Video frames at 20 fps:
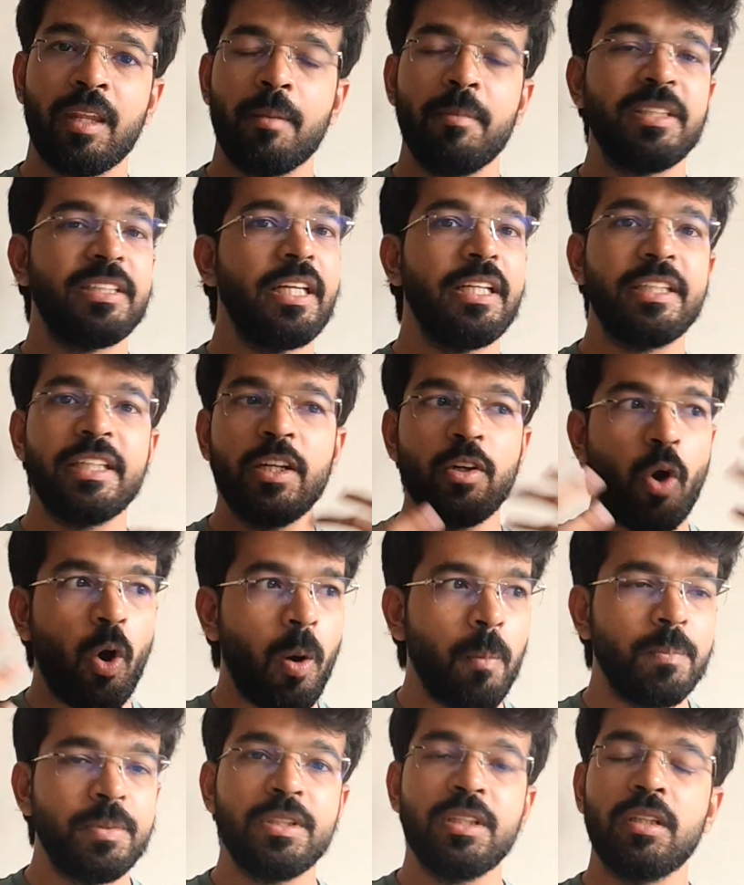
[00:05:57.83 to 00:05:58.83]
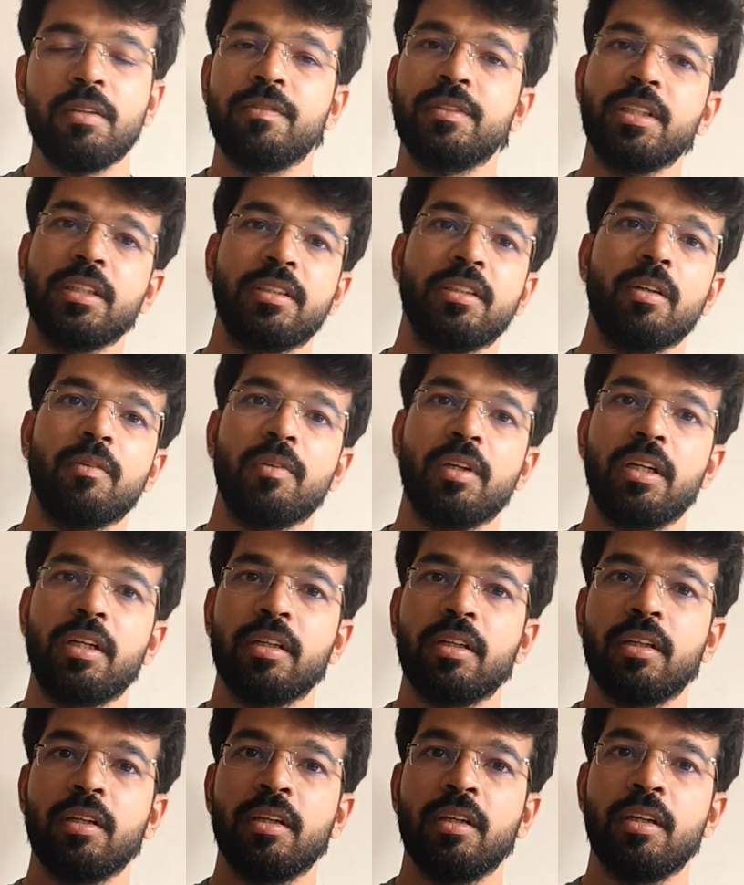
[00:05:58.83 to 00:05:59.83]
Means it can observe just the
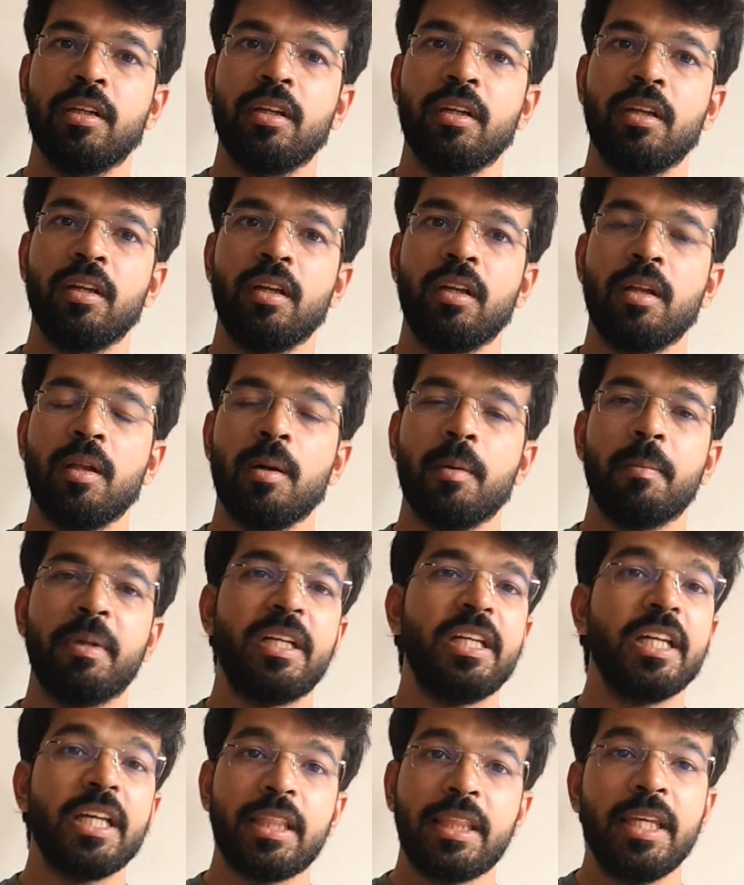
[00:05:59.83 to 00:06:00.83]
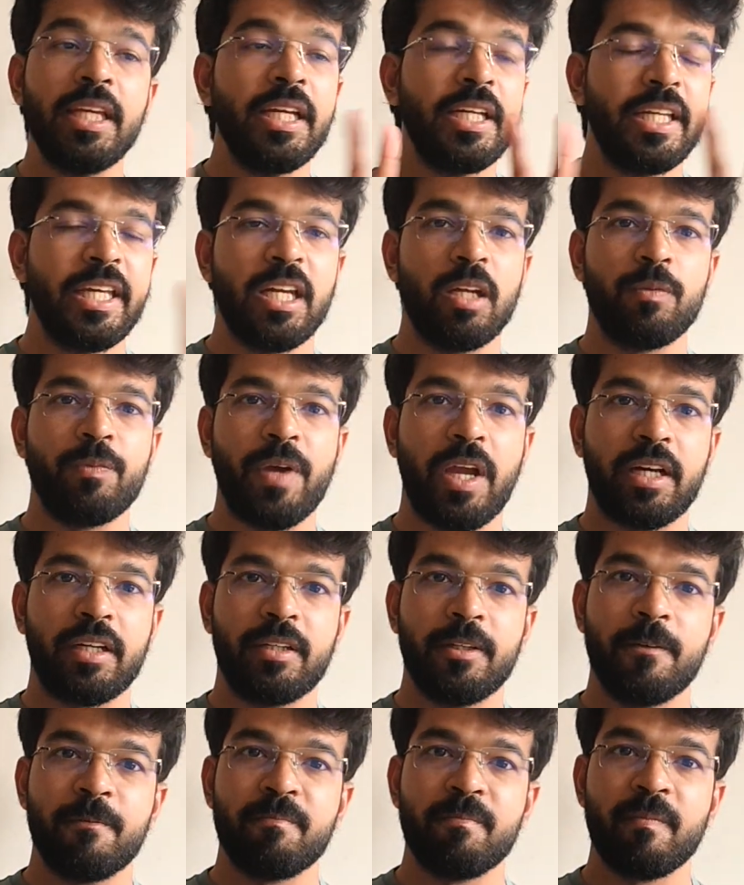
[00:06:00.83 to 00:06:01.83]
world, but nothing it can
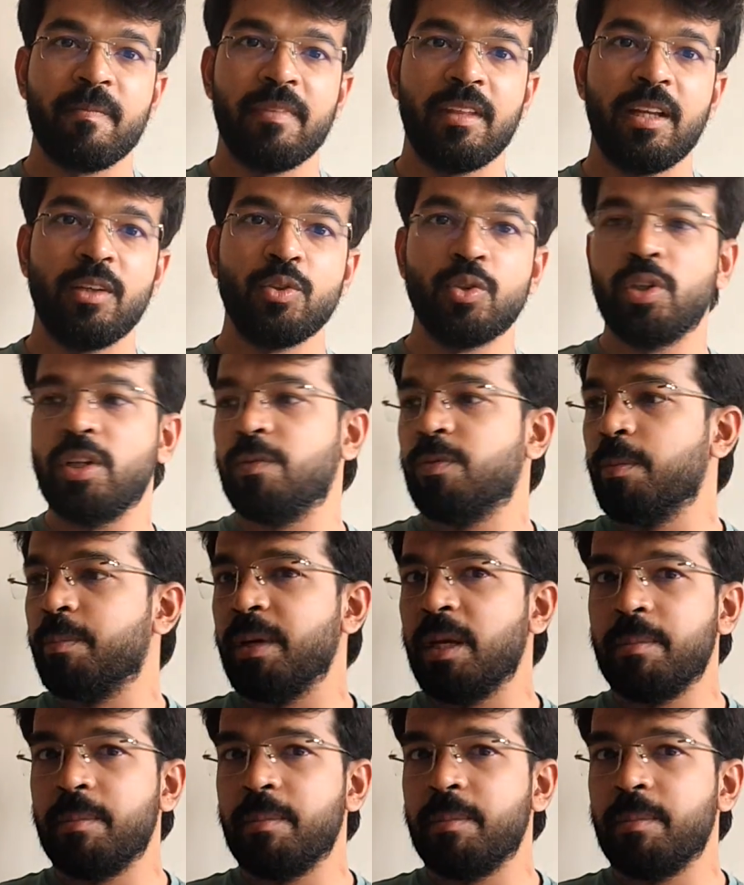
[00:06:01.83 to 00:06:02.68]
affect. So if a